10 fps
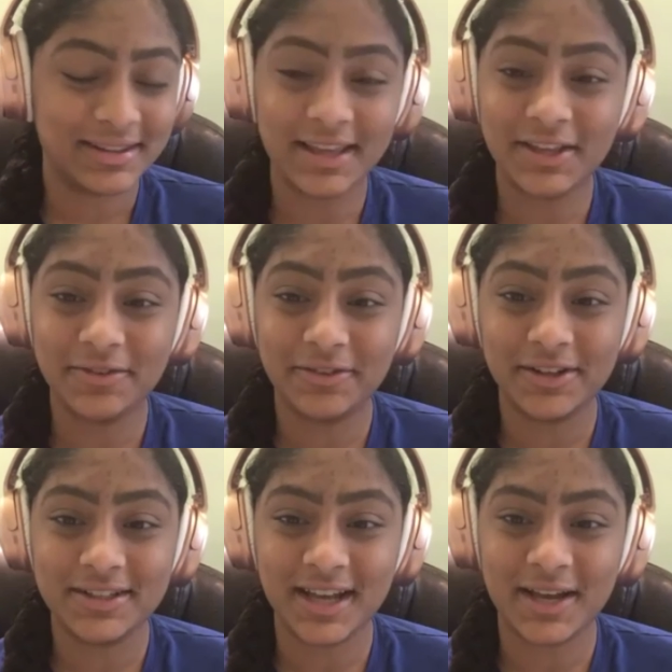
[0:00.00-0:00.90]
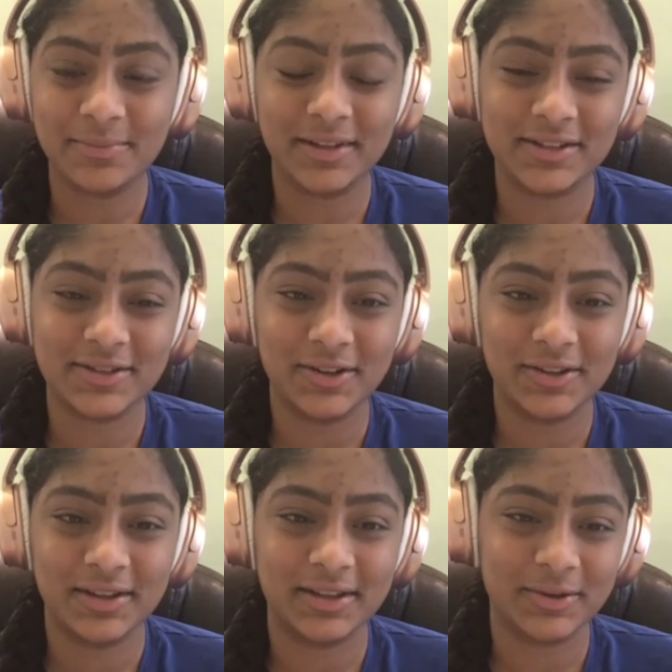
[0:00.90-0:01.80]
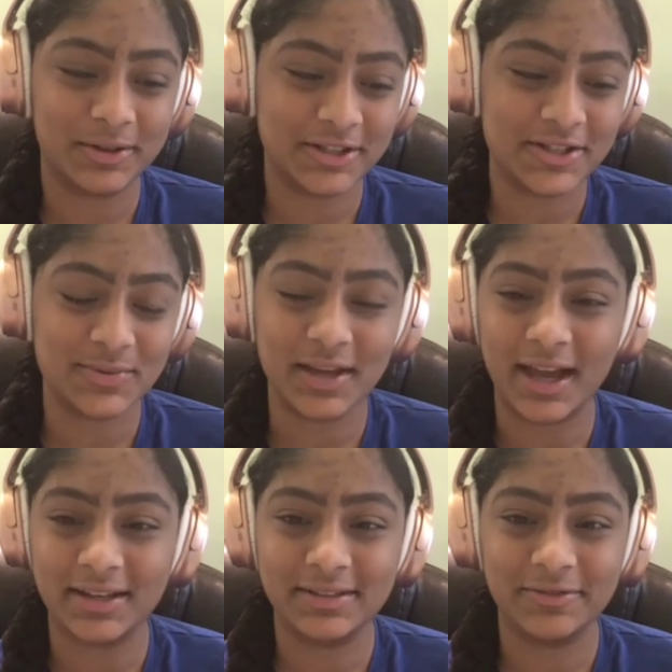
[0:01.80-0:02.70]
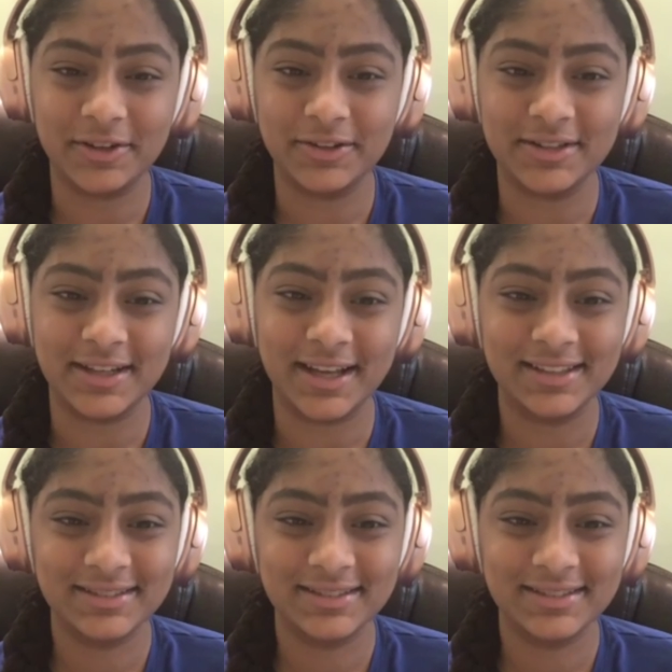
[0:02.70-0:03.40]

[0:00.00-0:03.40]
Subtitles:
thank you for your time. That's all the questions we had for you today.